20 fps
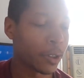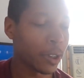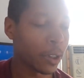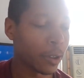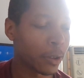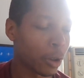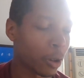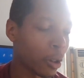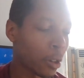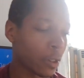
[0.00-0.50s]

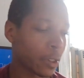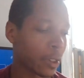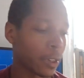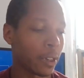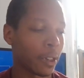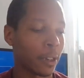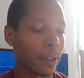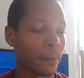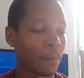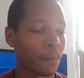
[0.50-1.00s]
They're
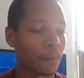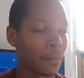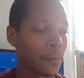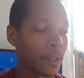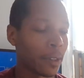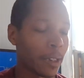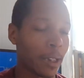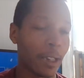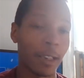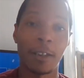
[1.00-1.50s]
talking,
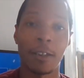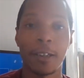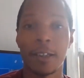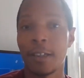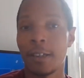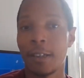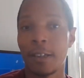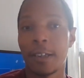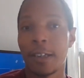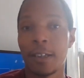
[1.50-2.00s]

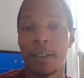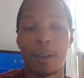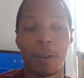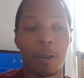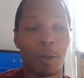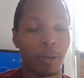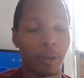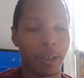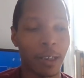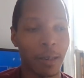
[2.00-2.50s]
and, you know, again, the
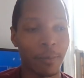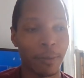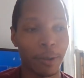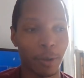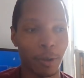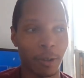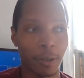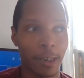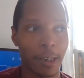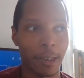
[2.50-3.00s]
whole time,
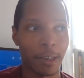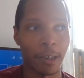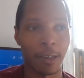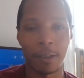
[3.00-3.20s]
he's all like,